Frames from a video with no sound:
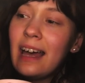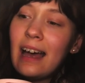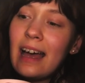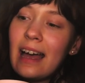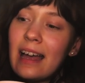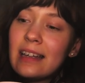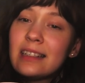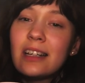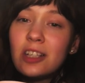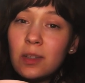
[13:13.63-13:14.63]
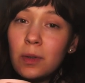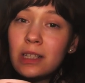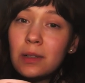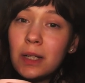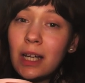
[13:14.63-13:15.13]
And I just want
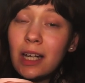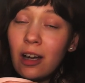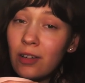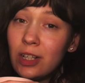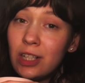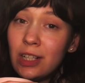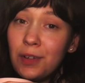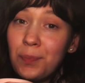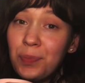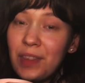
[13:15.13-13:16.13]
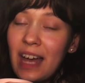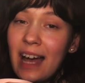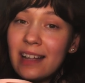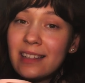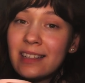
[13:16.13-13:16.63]
to encourage you
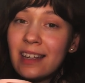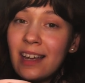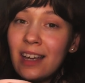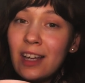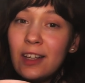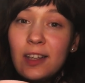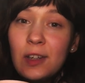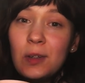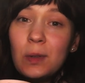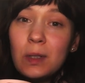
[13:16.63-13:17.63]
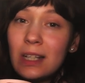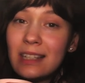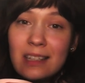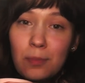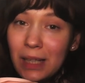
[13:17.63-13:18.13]
that you
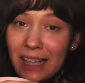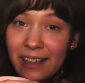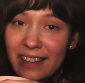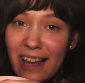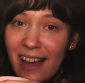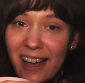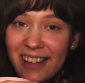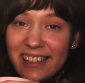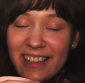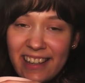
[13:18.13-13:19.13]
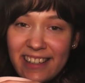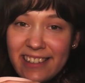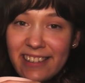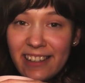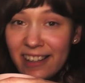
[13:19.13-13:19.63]
just being there
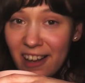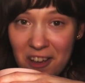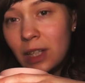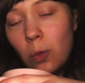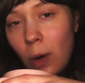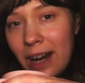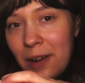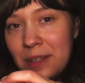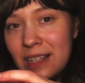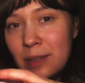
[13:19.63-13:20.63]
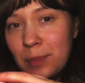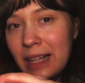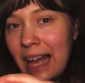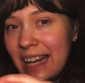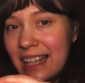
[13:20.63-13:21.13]
is enough. When I was
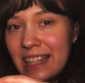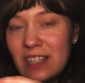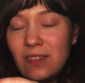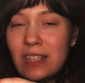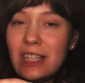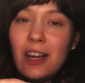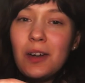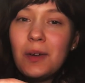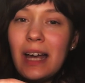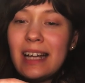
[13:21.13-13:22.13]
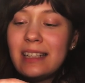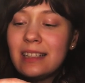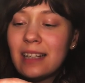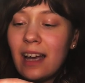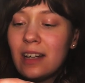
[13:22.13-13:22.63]
planning this video
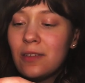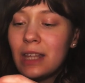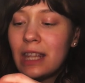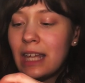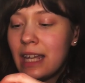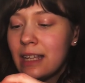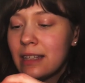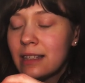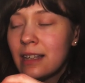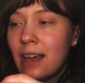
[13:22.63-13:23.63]
and kind of the things